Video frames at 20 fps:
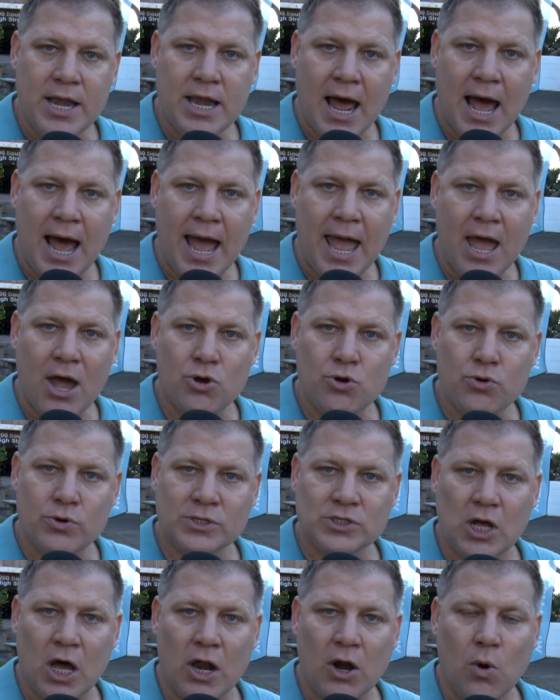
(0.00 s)
Andaya, who
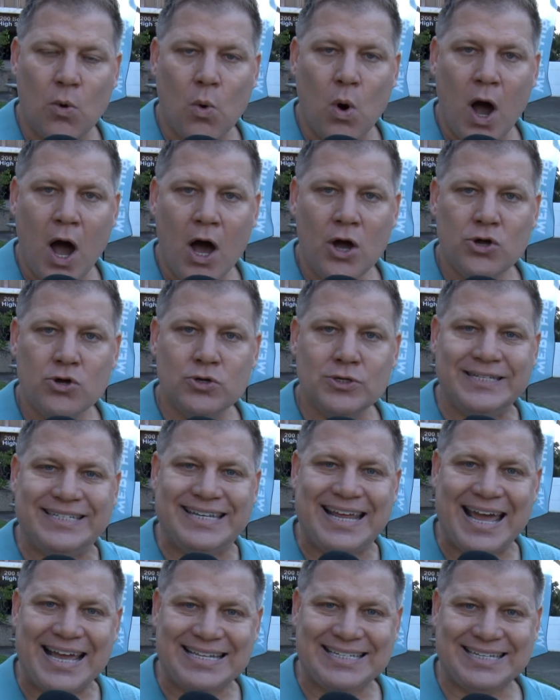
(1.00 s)
was on Oahu,
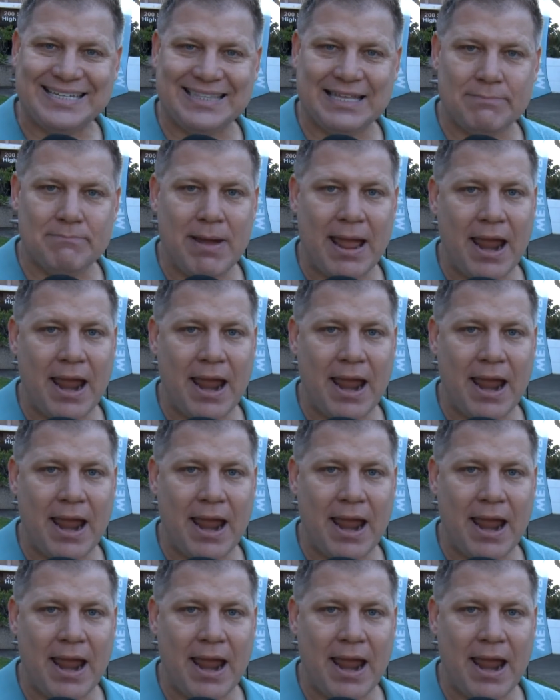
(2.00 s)
texted the